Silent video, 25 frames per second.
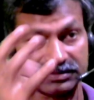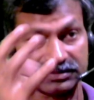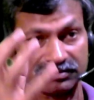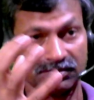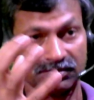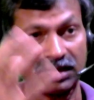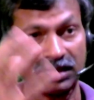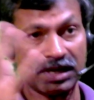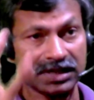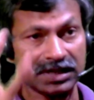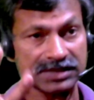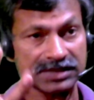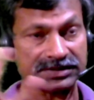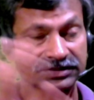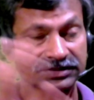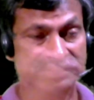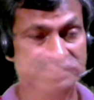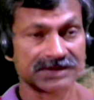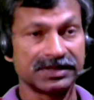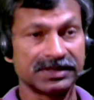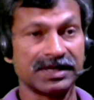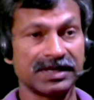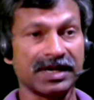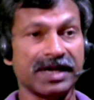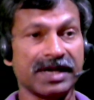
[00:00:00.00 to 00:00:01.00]
mass
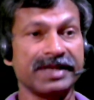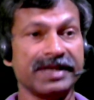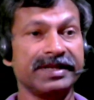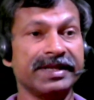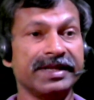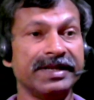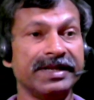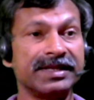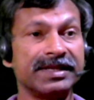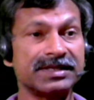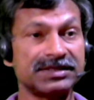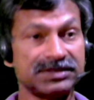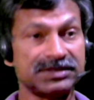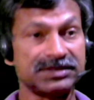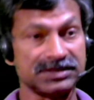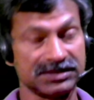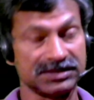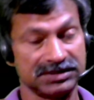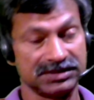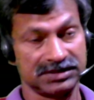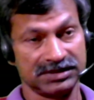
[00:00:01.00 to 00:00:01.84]
and energy